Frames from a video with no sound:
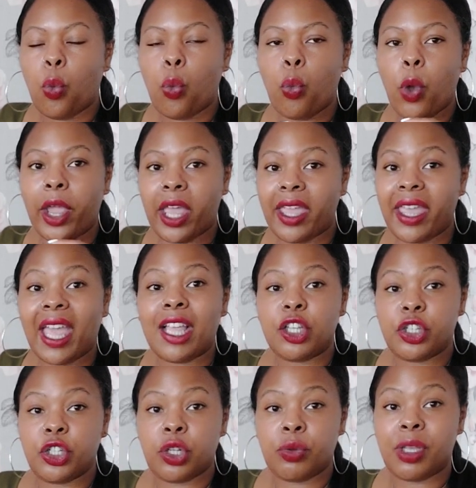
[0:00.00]
work
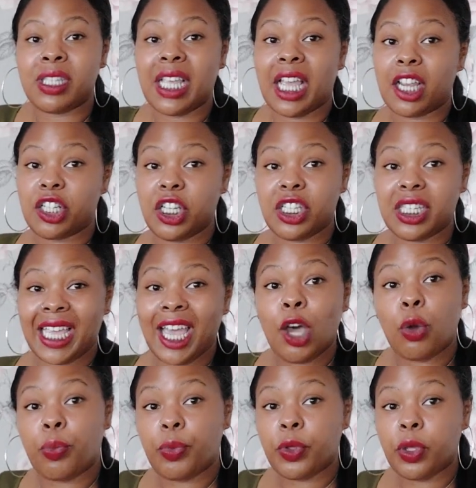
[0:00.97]
against you, is actually to
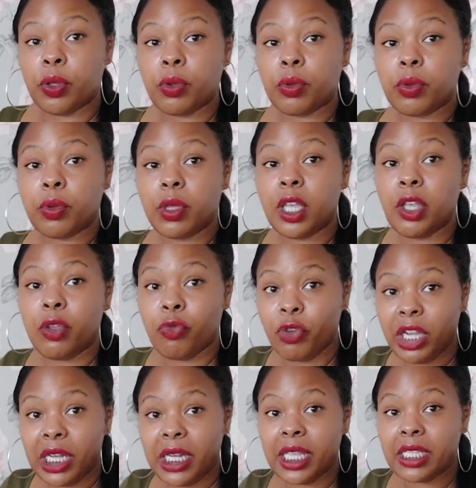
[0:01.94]
help you. It
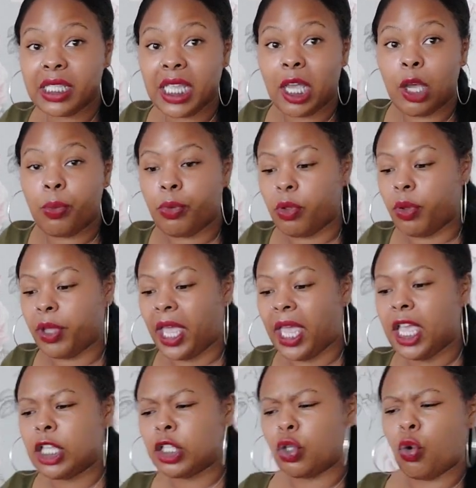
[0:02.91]
really is to help you,
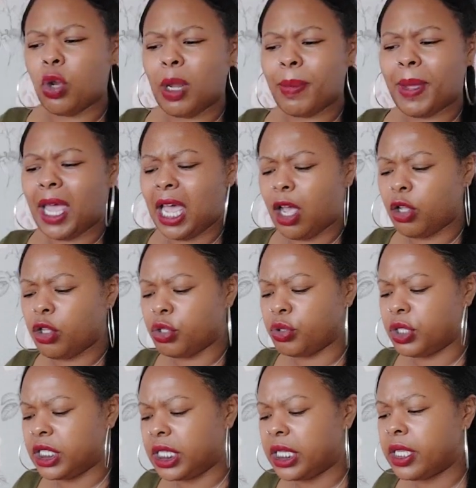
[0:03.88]
okay? It's all about how
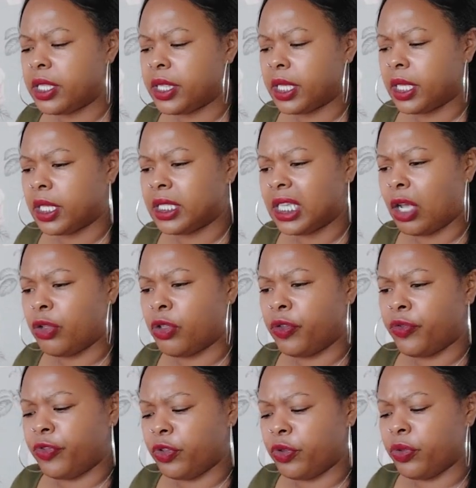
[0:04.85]
you see things, how
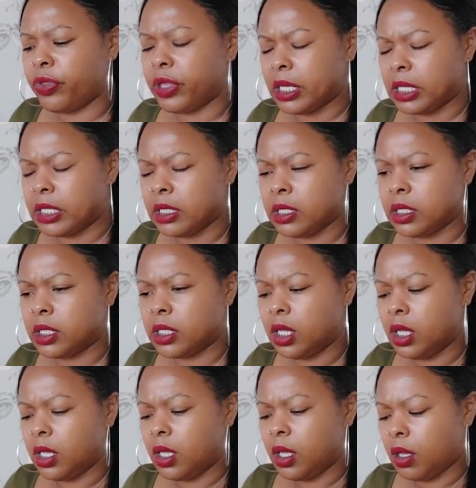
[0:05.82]
you view things,
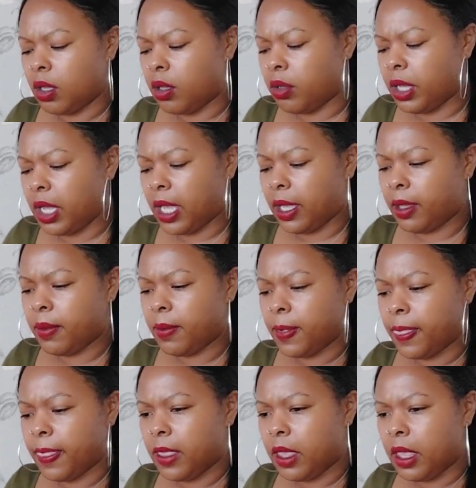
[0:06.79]
okay?
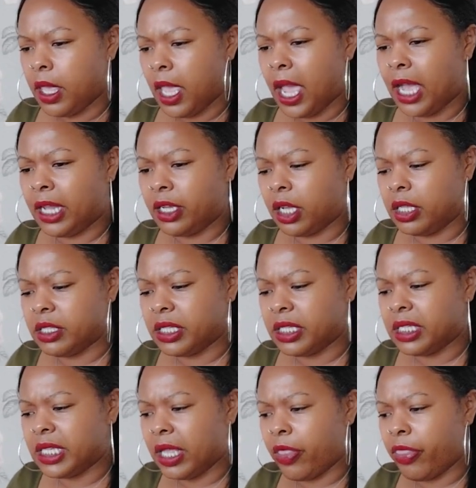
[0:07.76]
And
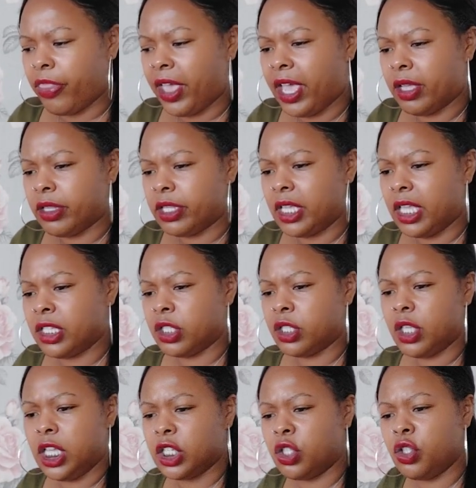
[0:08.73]
understand that
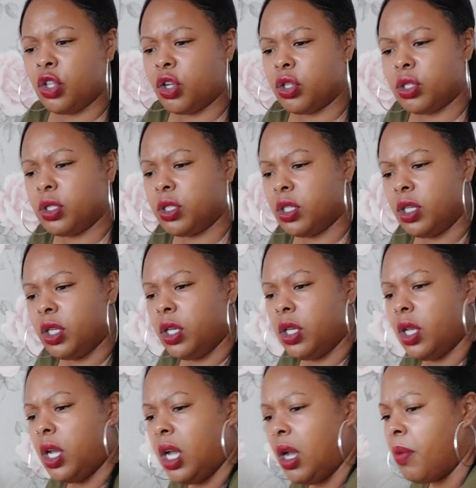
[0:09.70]
it's not,
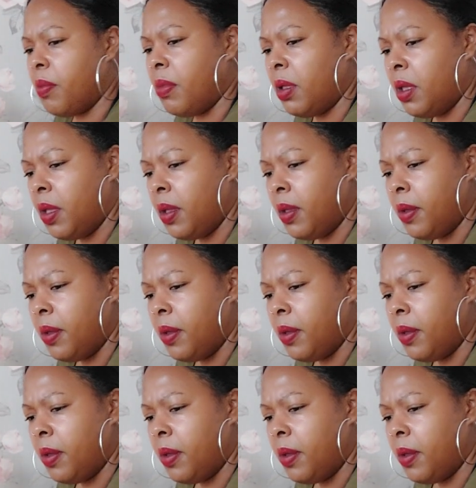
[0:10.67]
you